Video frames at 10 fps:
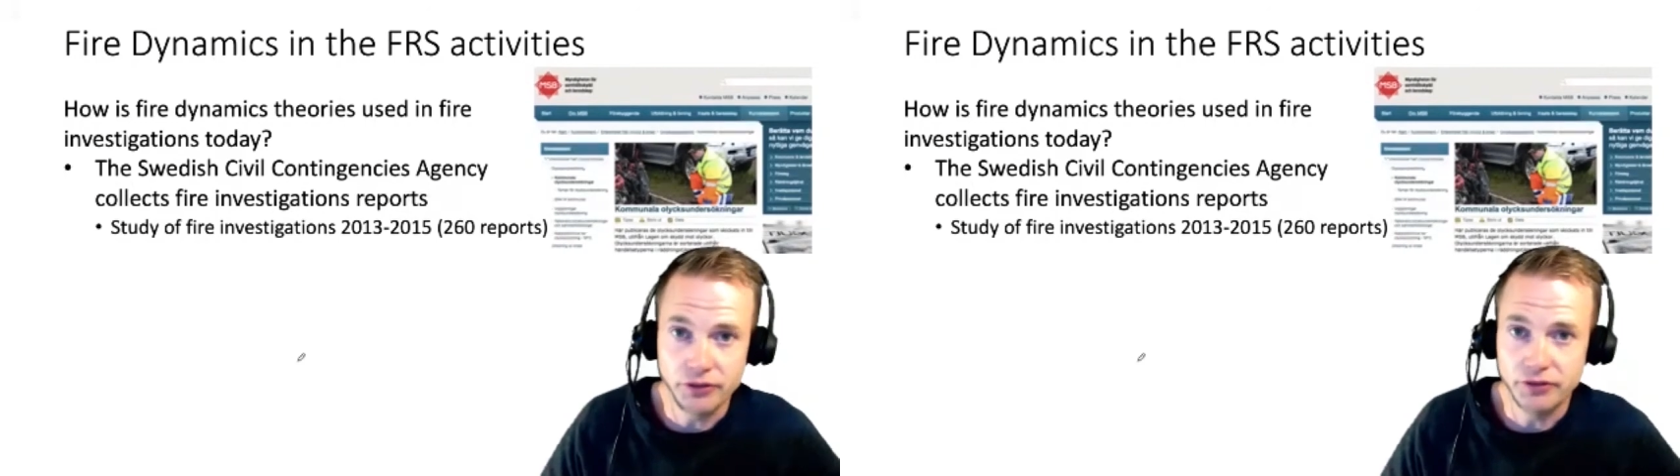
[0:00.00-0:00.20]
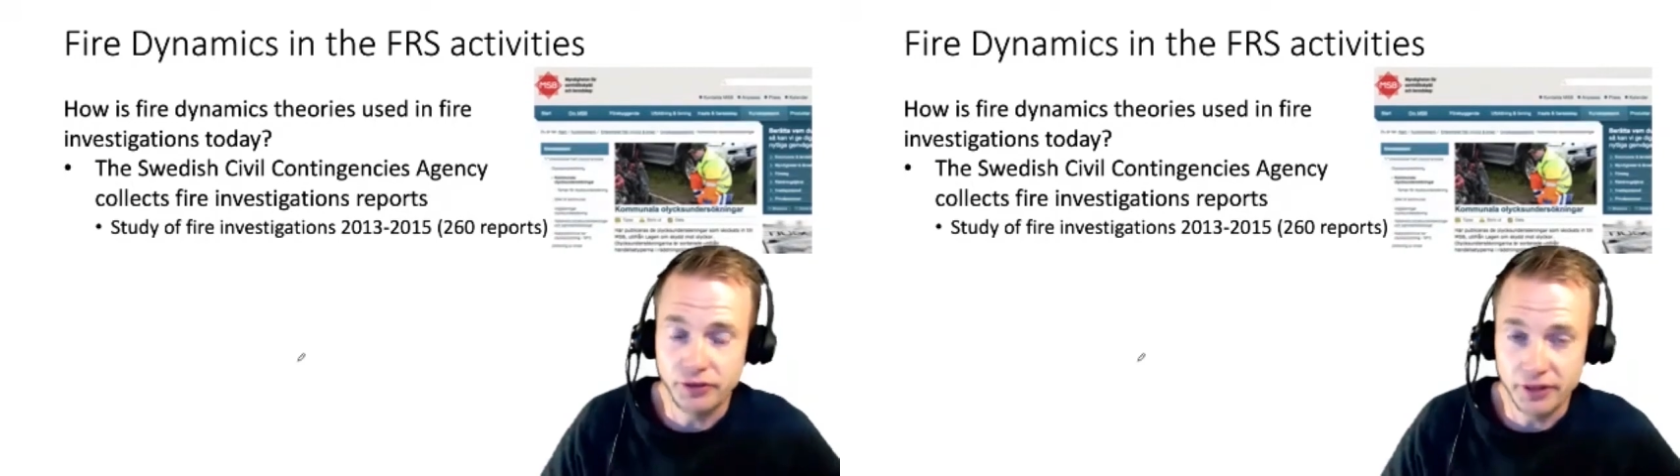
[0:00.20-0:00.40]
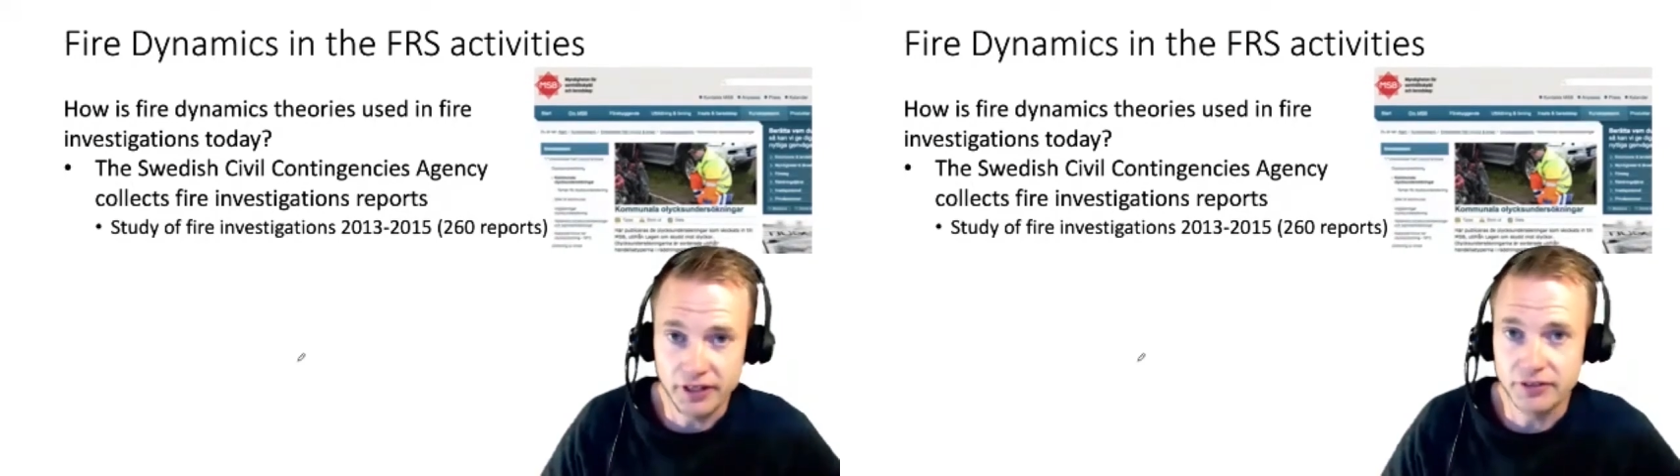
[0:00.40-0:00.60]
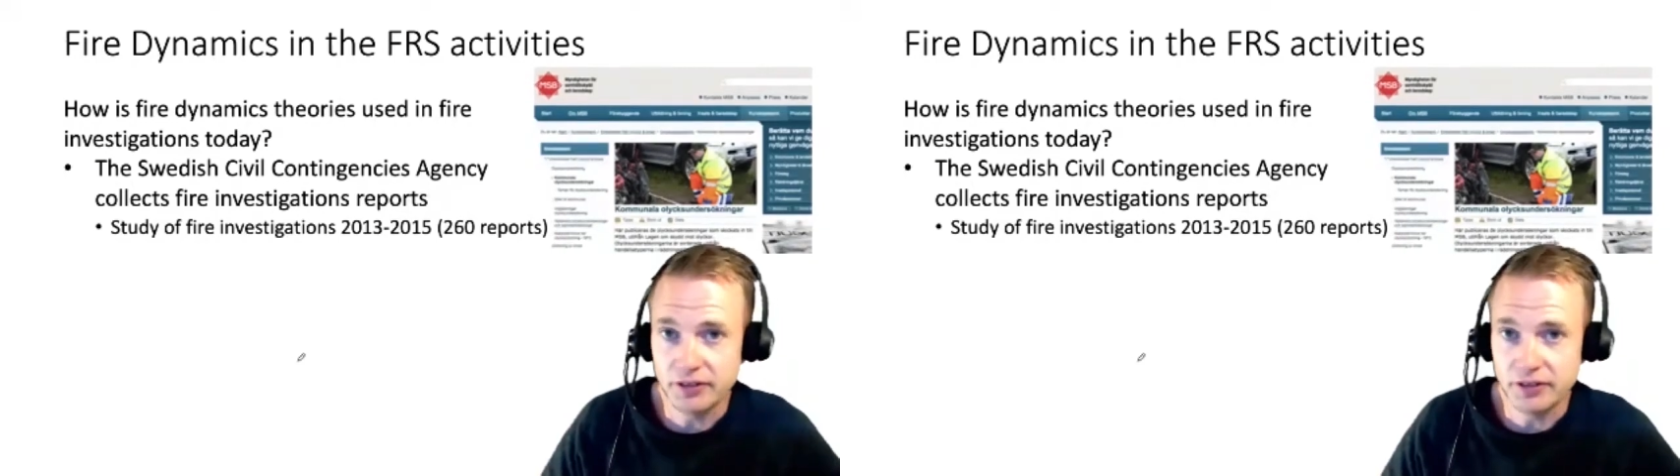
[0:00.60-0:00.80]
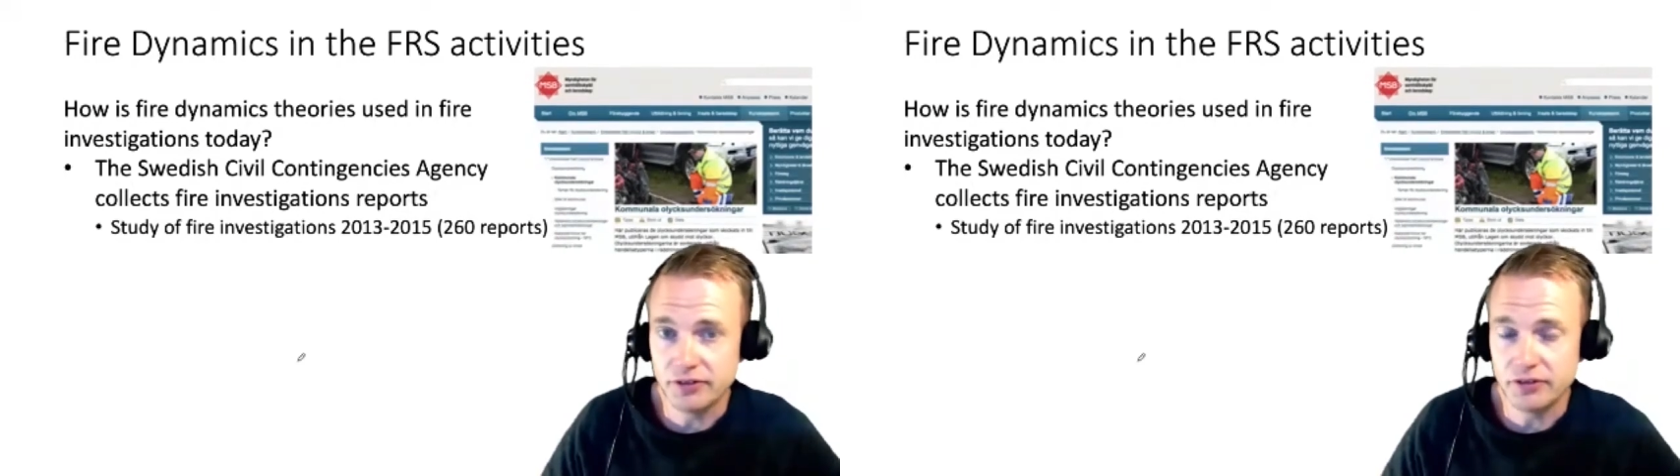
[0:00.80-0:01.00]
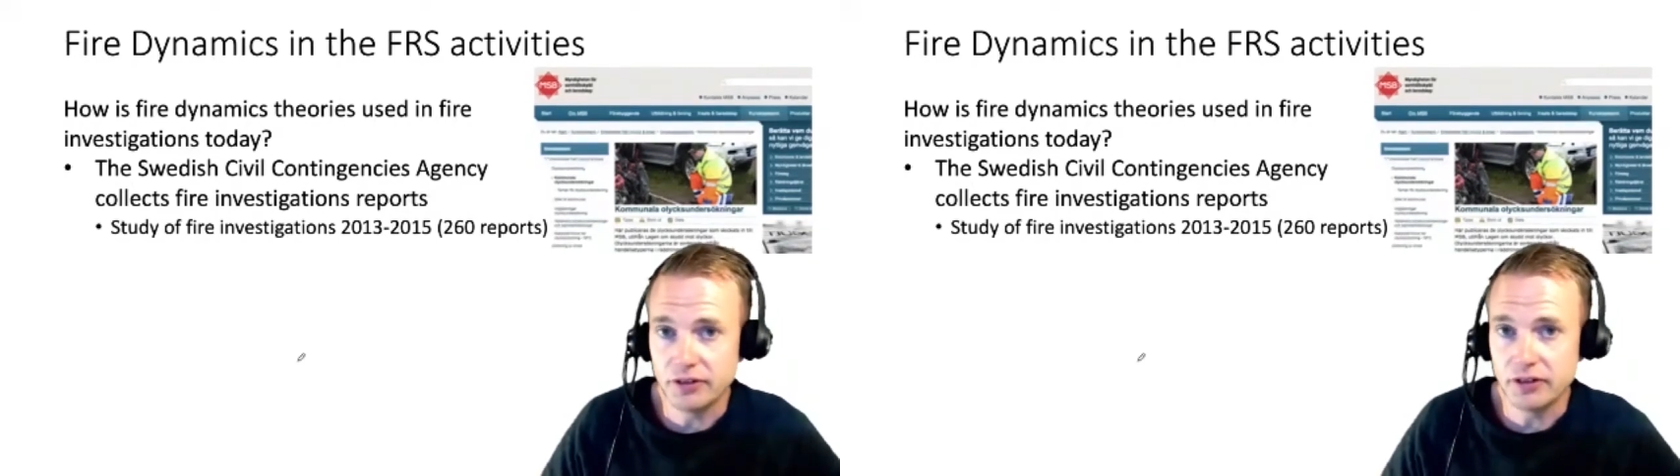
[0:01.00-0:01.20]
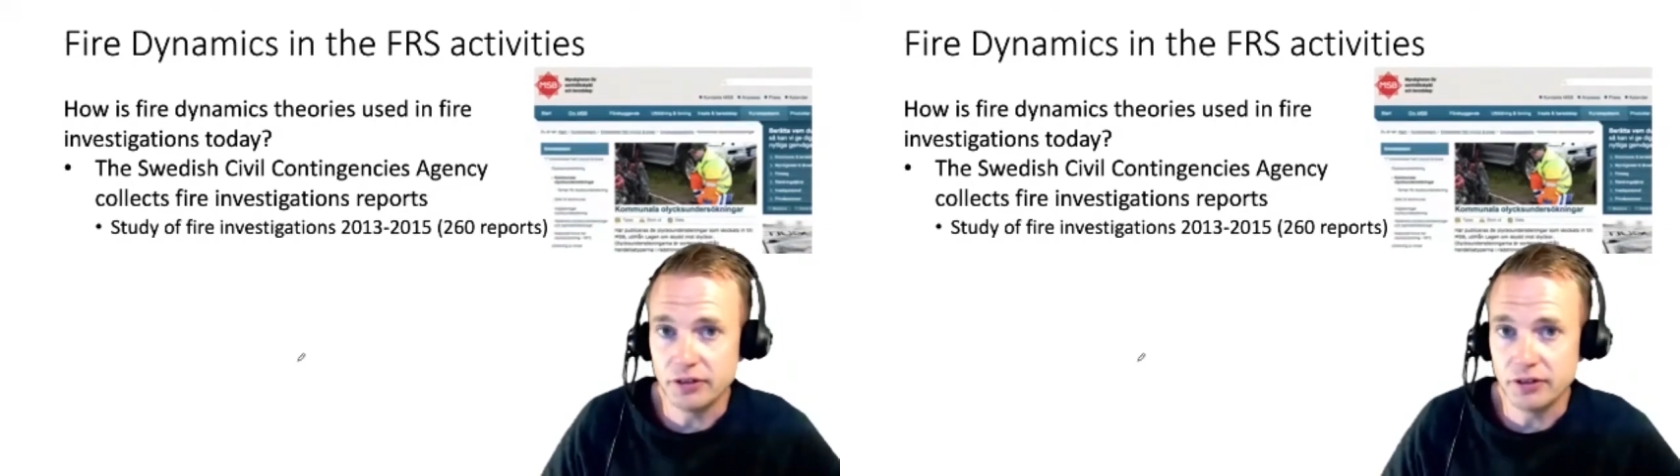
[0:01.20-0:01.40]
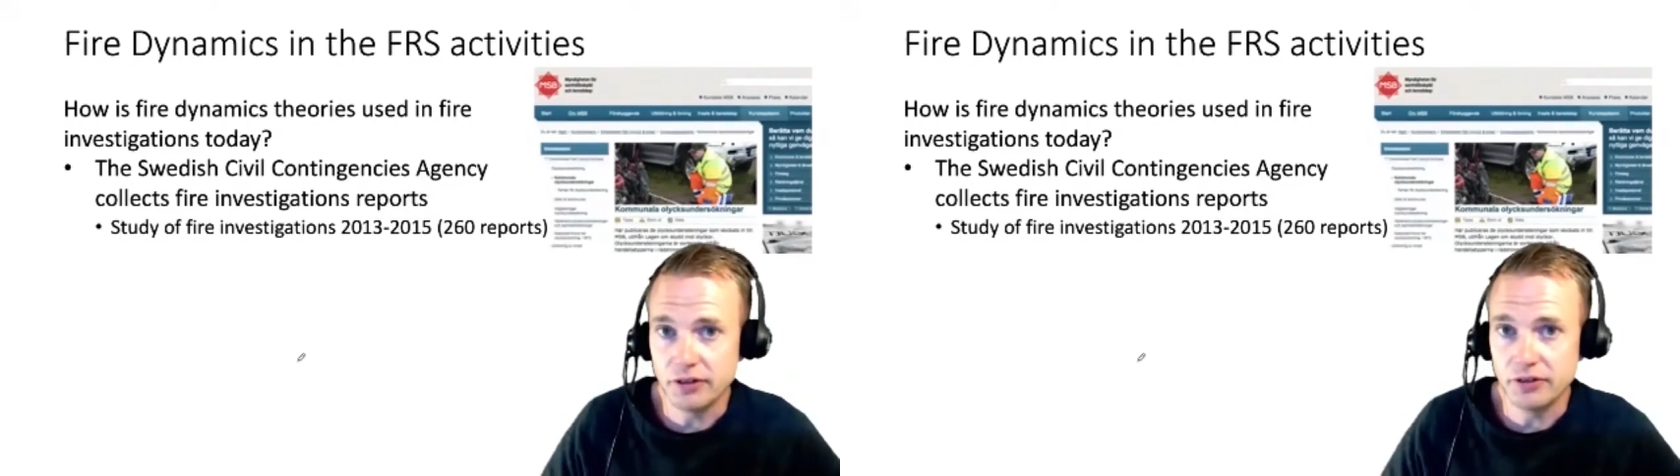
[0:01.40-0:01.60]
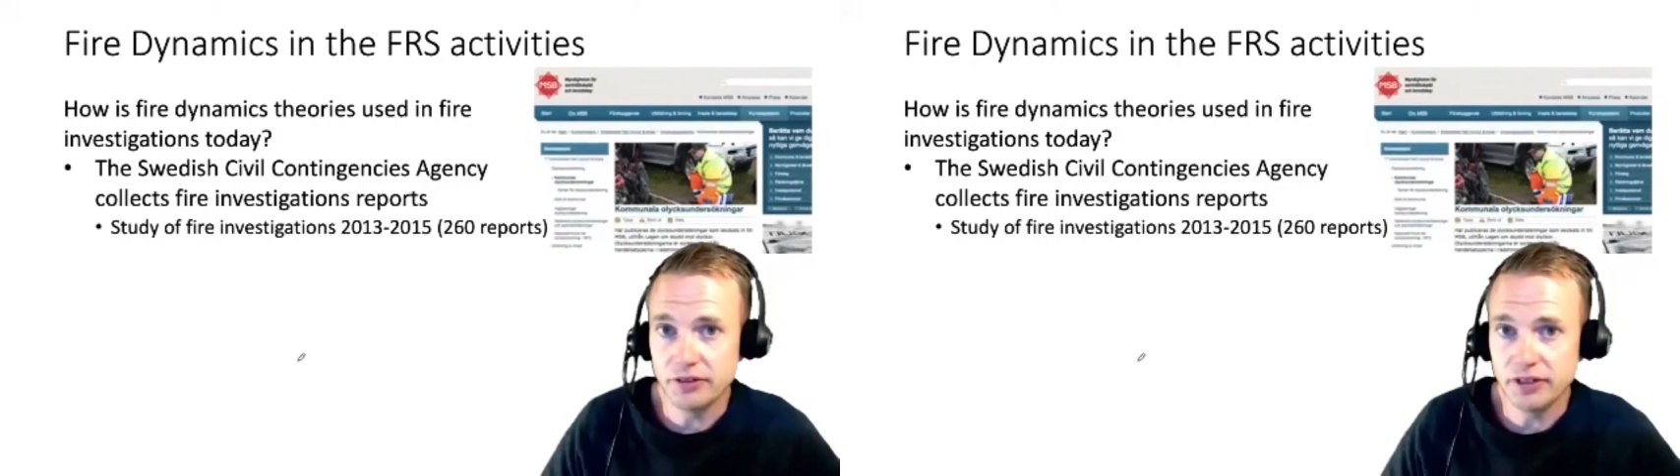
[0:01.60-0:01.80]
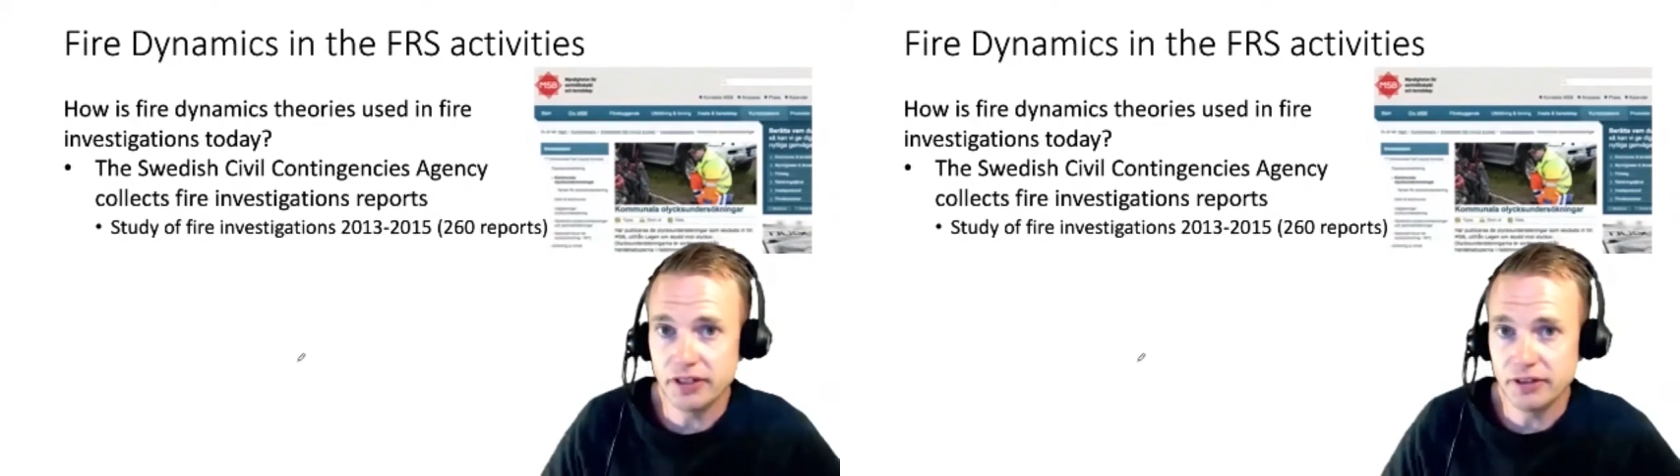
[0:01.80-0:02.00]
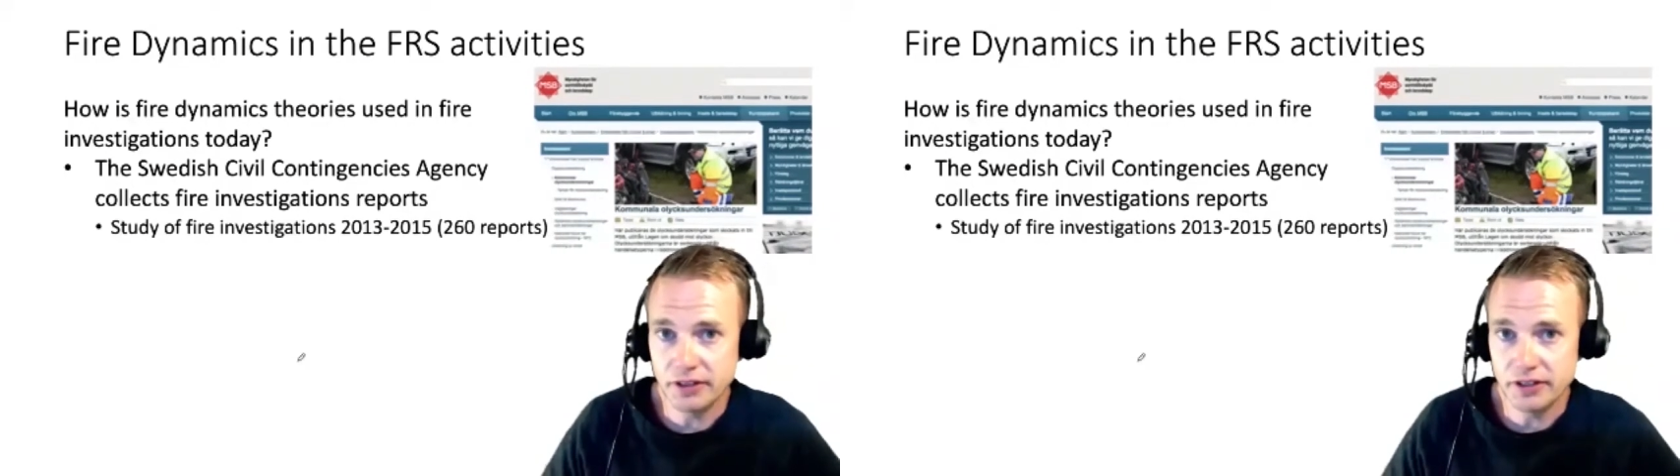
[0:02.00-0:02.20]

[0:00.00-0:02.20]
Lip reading: thinks it's a thing that